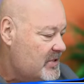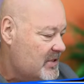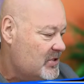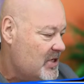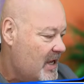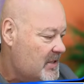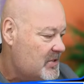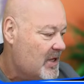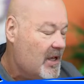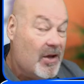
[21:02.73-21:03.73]

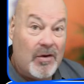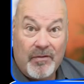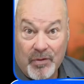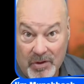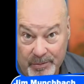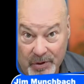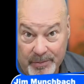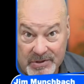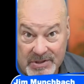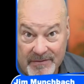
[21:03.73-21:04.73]
suggest, for the
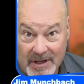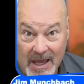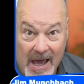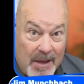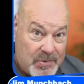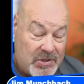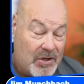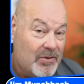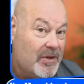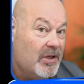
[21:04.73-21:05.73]
purpose of the
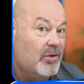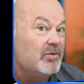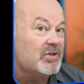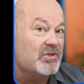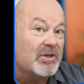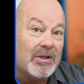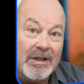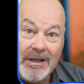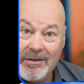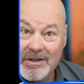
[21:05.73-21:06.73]
capstone, that you just
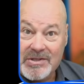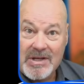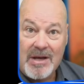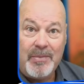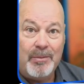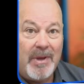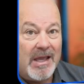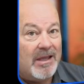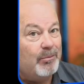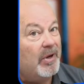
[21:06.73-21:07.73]
clean this up and
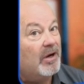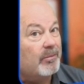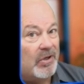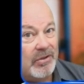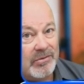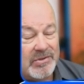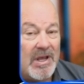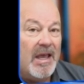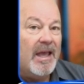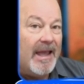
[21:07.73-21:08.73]
make it bare bones
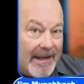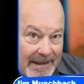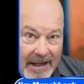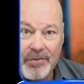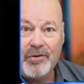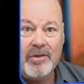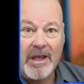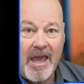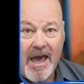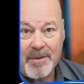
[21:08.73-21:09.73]
and get through the
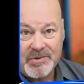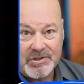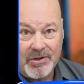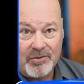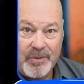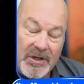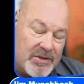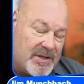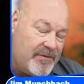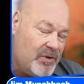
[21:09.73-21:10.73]
capstone.
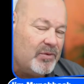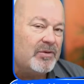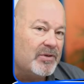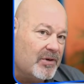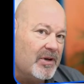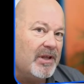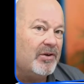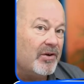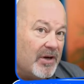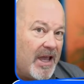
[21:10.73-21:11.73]
Because if you turn in
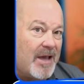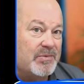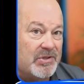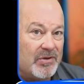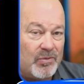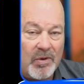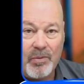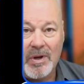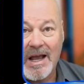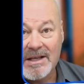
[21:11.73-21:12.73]
your capstone with
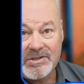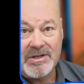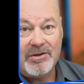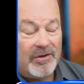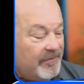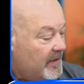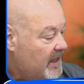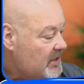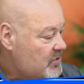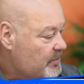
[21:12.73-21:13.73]
what I see in your
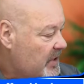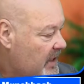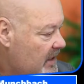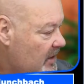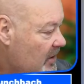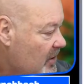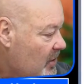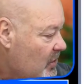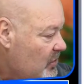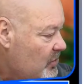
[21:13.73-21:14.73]
financial plan,
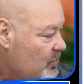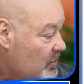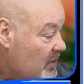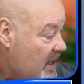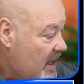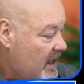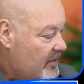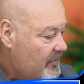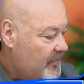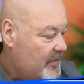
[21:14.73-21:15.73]
you will
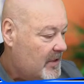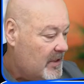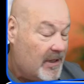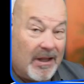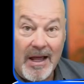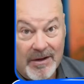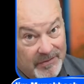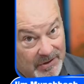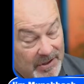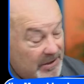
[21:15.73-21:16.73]
have a lot of
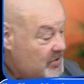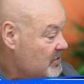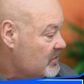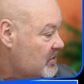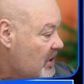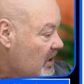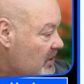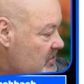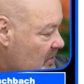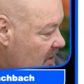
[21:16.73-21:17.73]
deductions. So